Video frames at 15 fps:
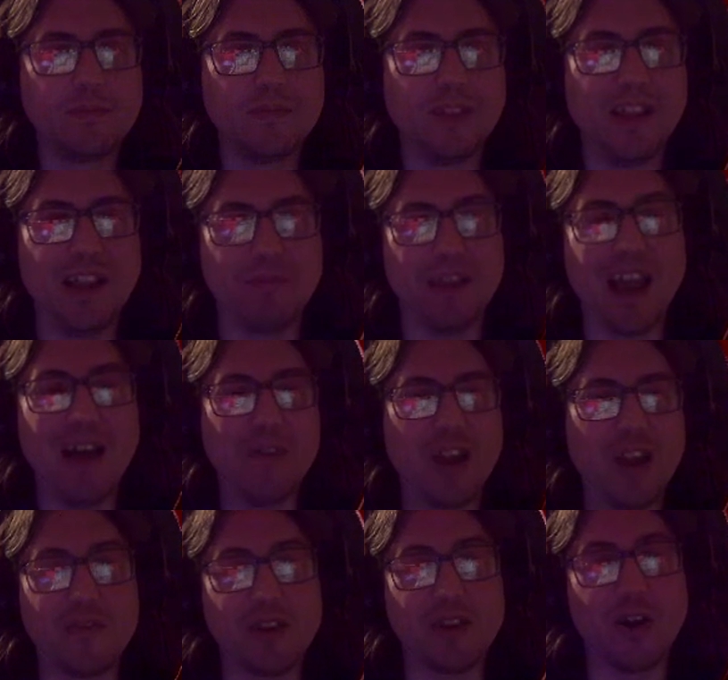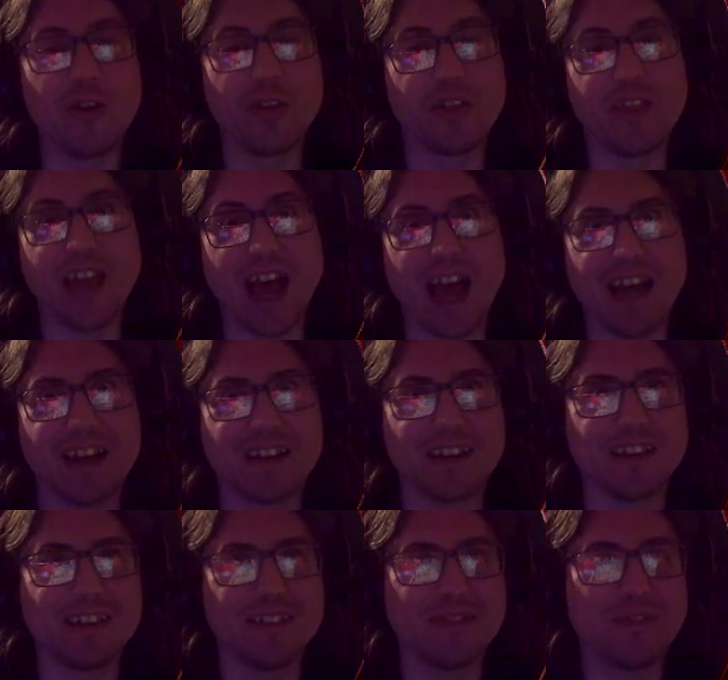Like, we haven't even got that
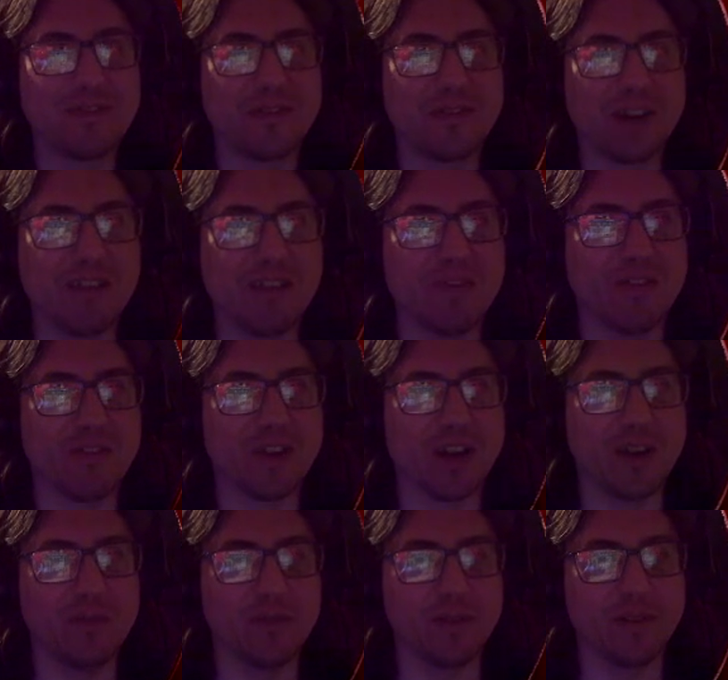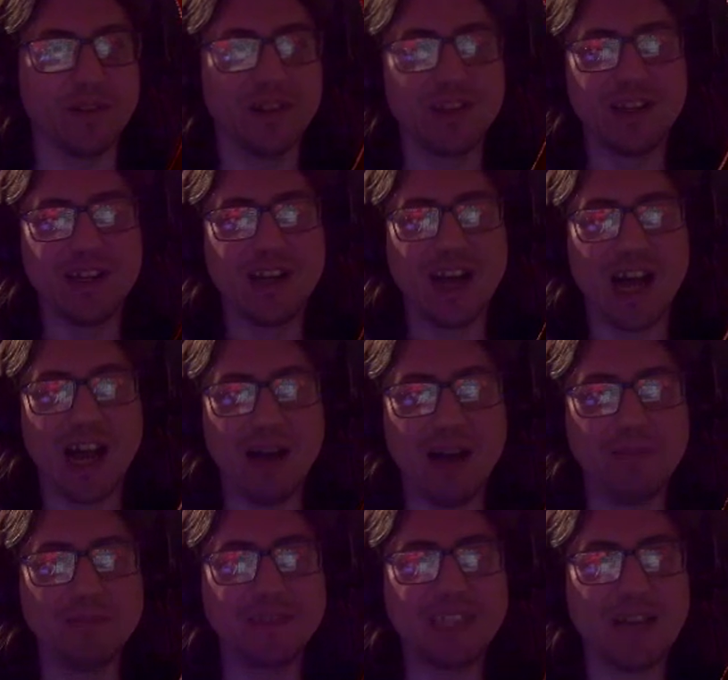free revival.
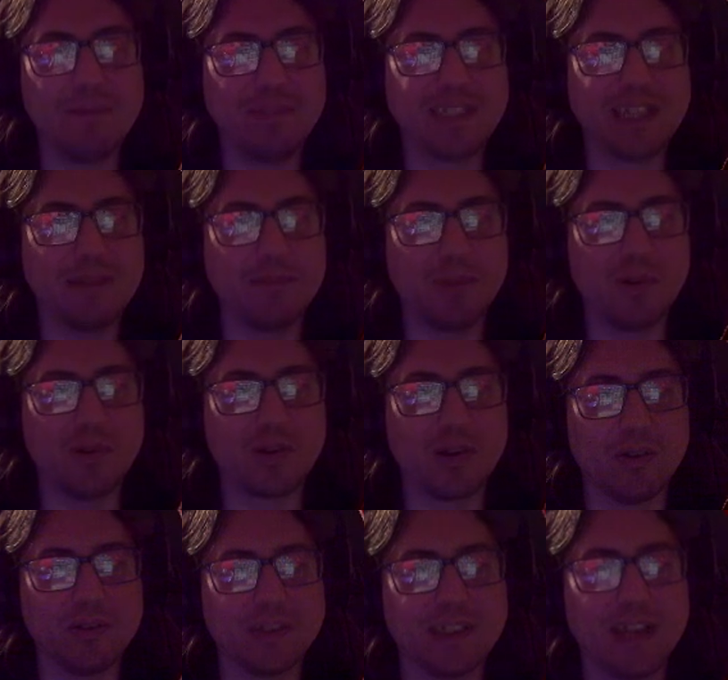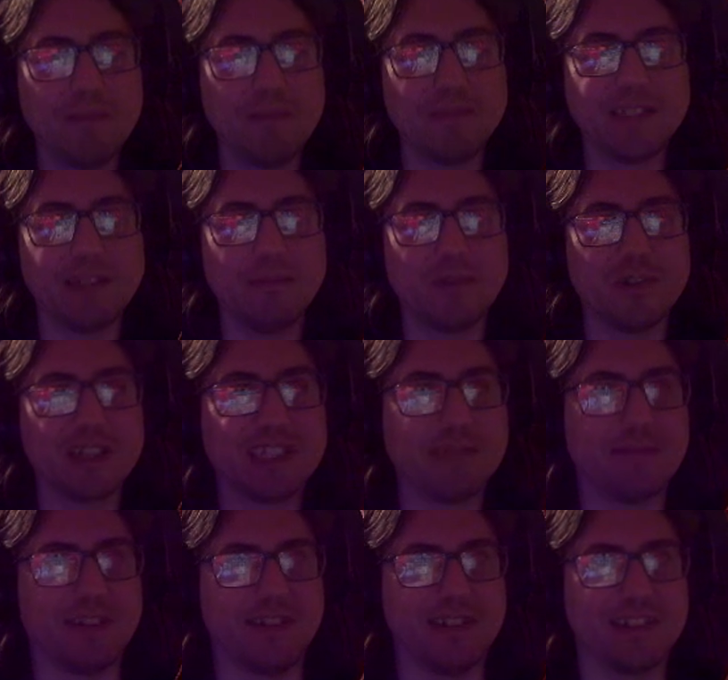10% more gold, 10% more
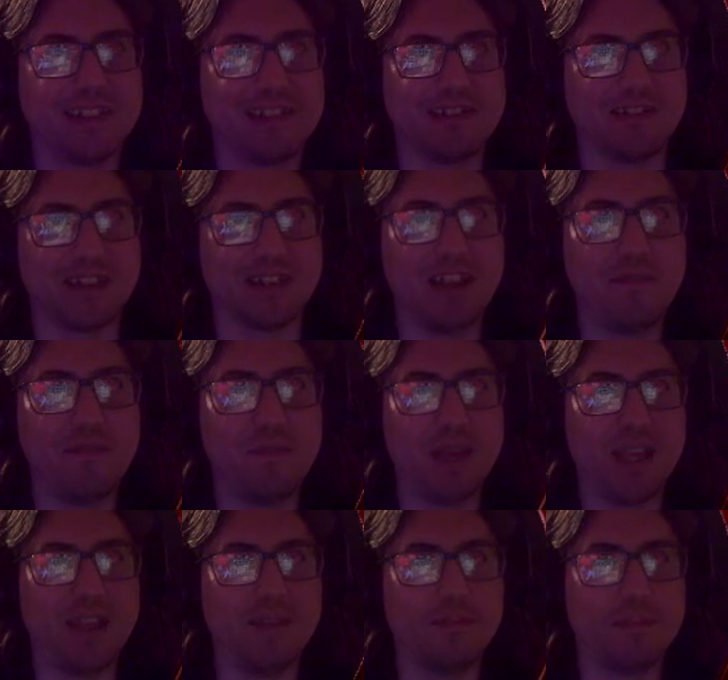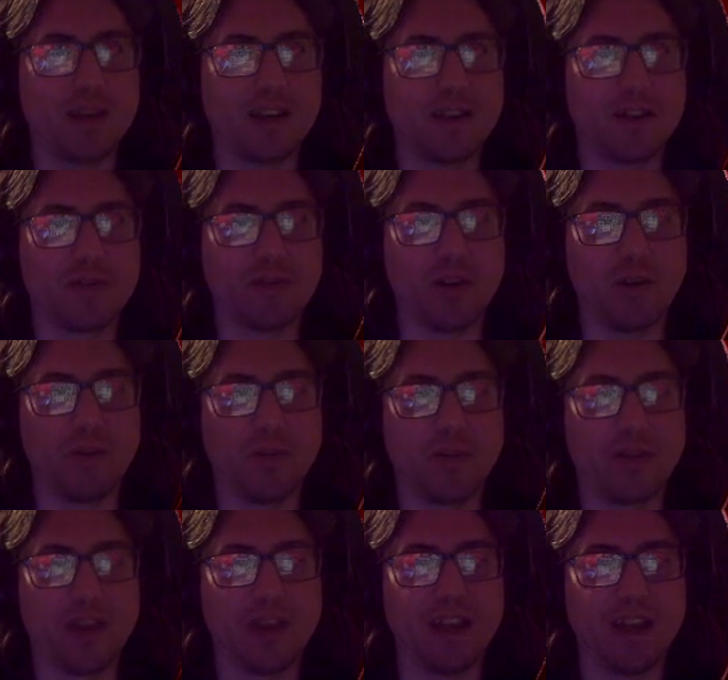experience. Sure, give me bigger
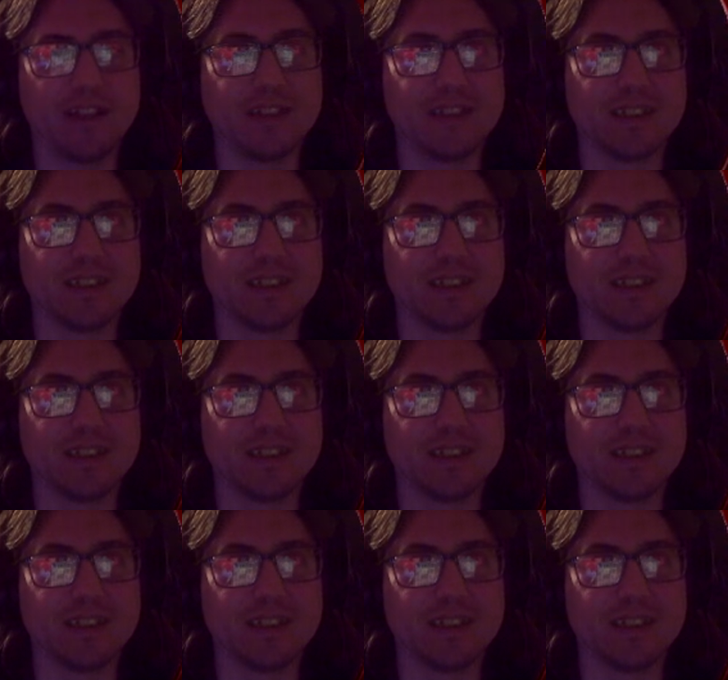growth and